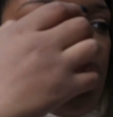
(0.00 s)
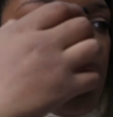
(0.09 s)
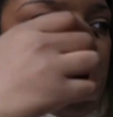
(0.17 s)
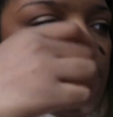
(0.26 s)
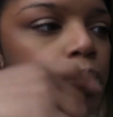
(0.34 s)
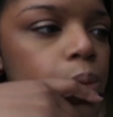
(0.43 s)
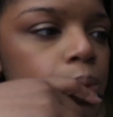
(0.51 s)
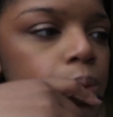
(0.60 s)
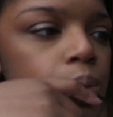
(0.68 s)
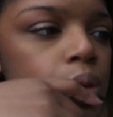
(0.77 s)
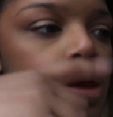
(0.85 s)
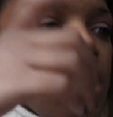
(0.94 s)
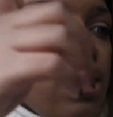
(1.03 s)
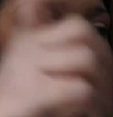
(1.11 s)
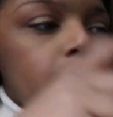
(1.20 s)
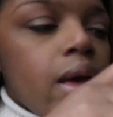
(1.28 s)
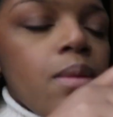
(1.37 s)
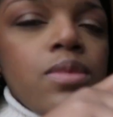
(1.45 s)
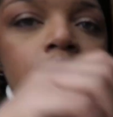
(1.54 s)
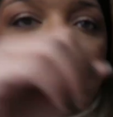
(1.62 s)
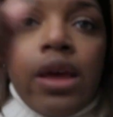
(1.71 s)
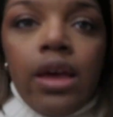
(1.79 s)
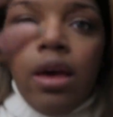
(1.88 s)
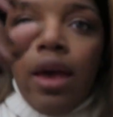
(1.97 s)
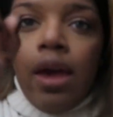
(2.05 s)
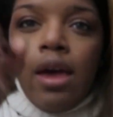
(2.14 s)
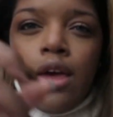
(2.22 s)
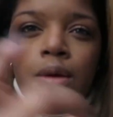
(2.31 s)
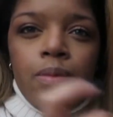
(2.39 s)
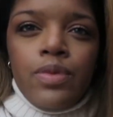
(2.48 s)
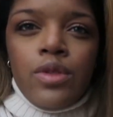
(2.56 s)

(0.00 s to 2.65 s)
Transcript: Um, It comes in like a,